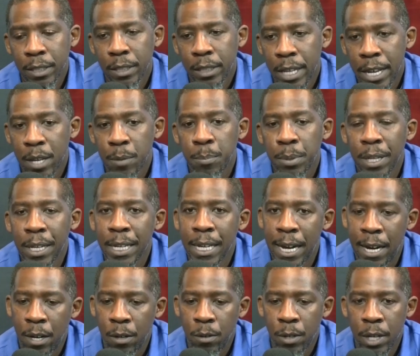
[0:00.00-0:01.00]
this thing play
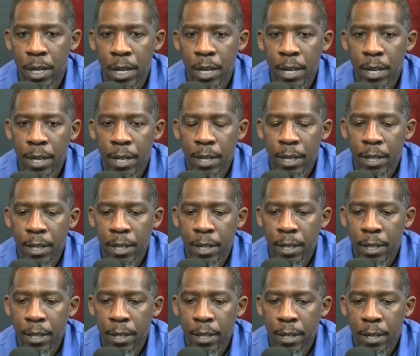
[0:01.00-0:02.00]
out.
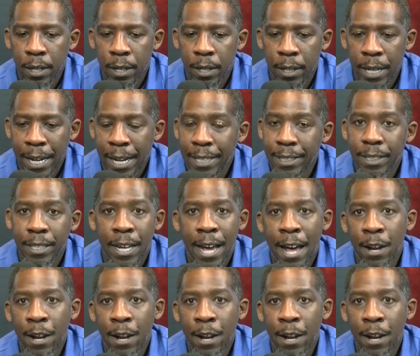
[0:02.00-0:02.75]
Like I said,